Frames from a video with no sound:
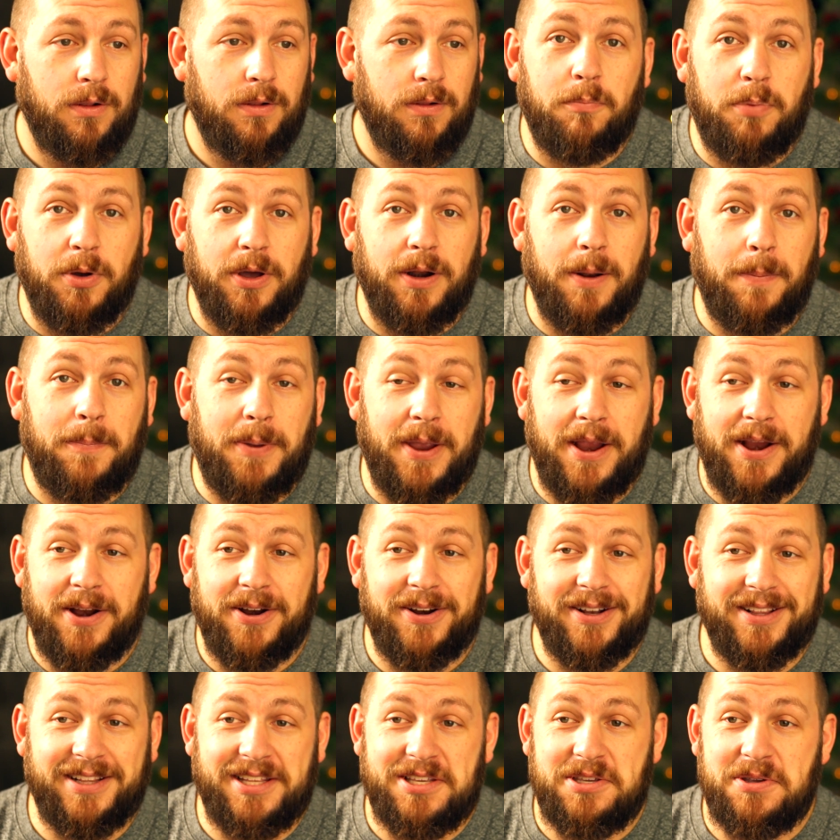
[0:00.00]
But
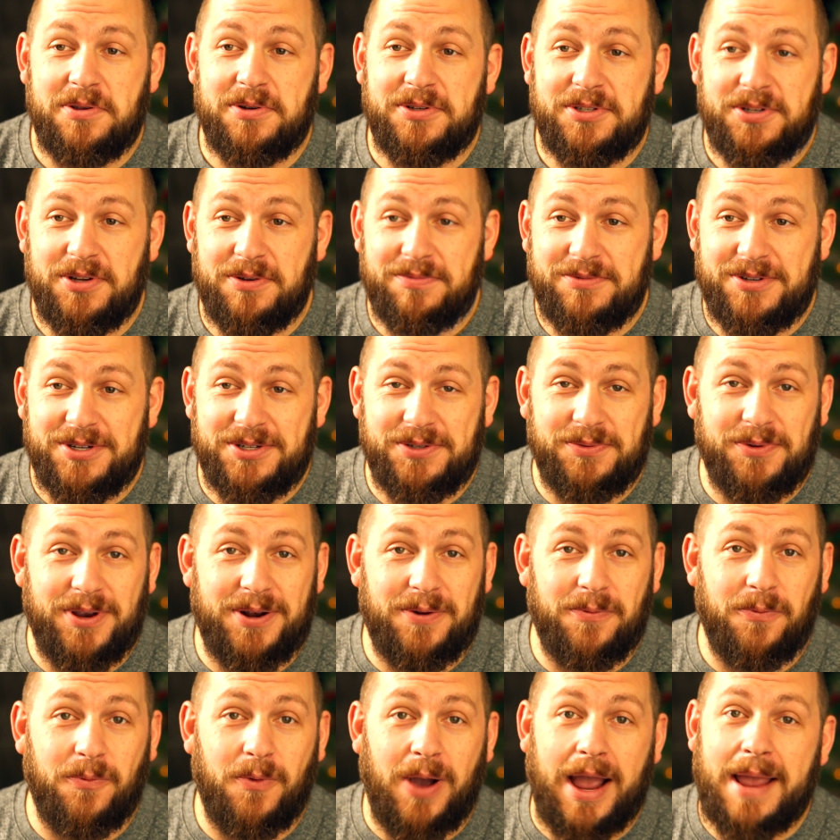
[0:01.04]
apparently YouTube just
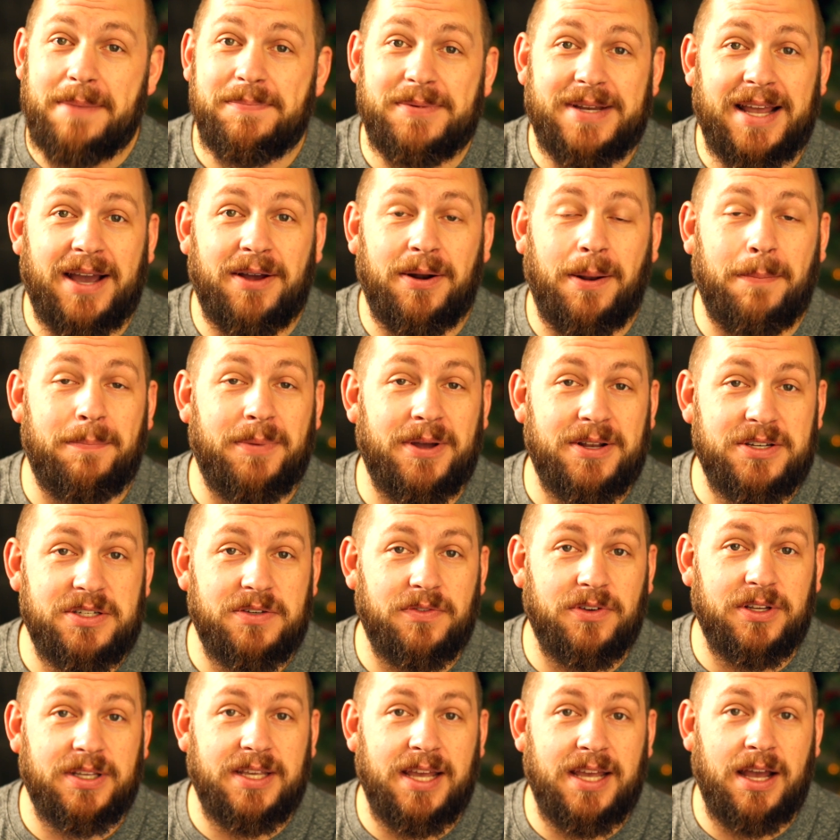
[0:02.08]
went and wiped out a bunch
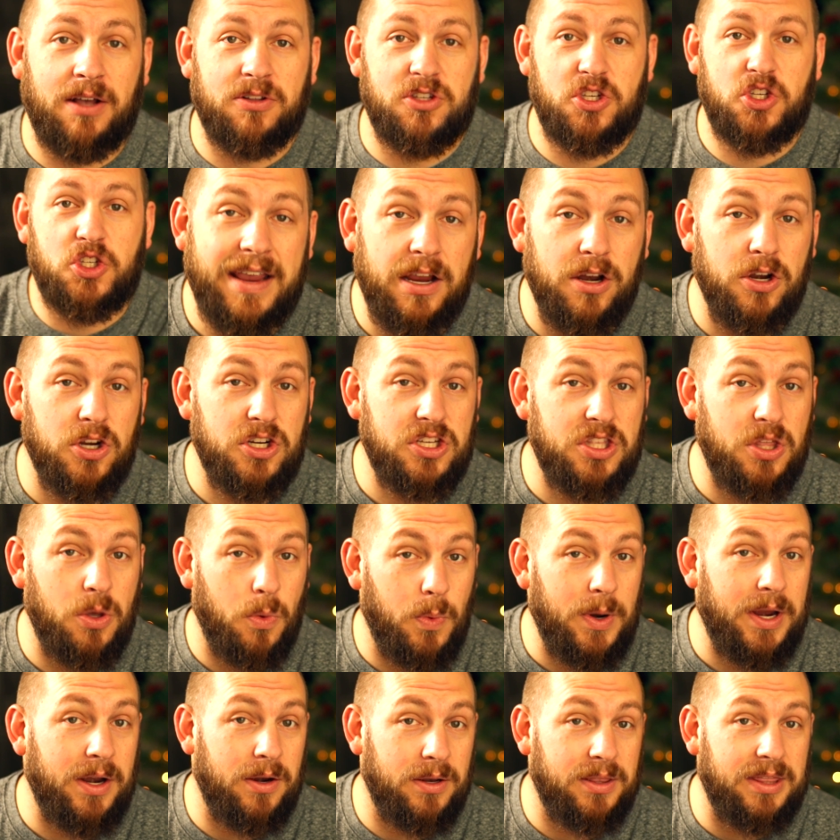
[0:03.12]
of accounts. Here's the
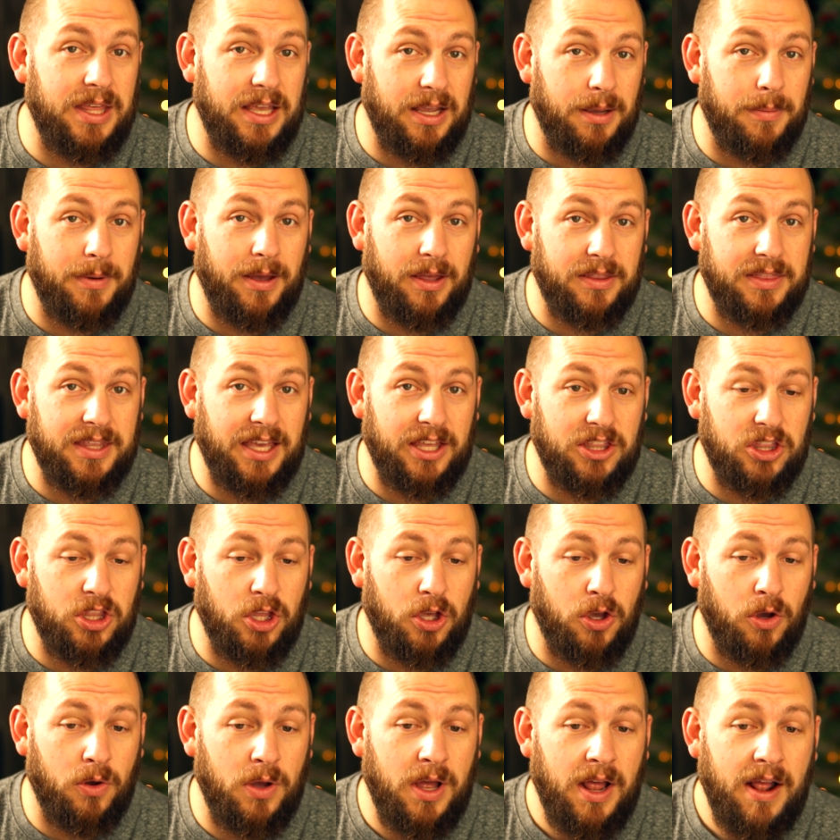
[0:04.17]
weird thing about that
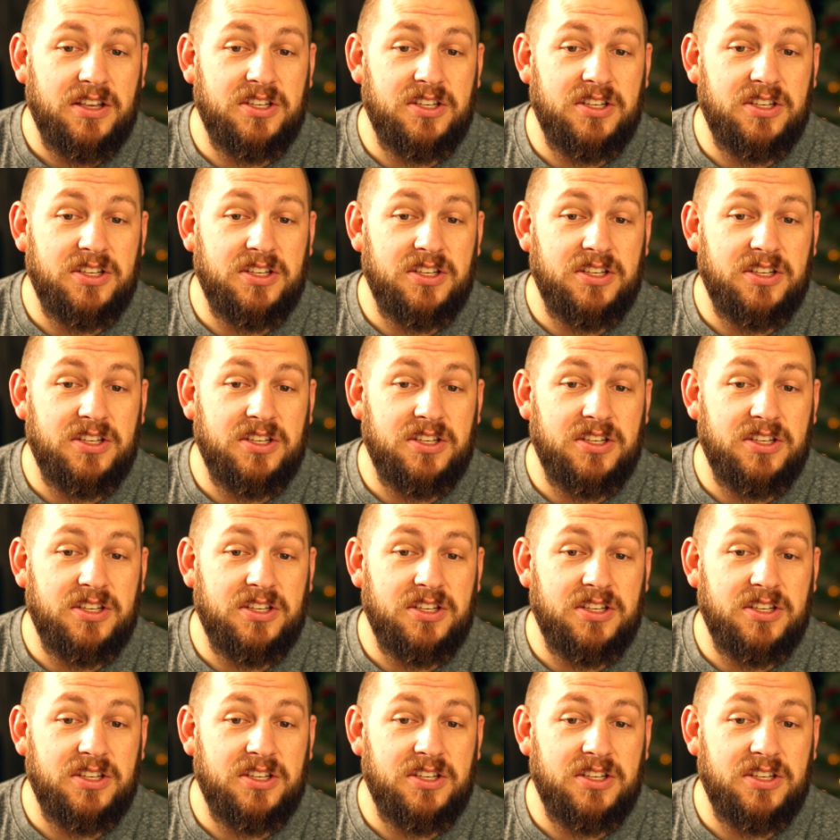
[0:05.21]
though.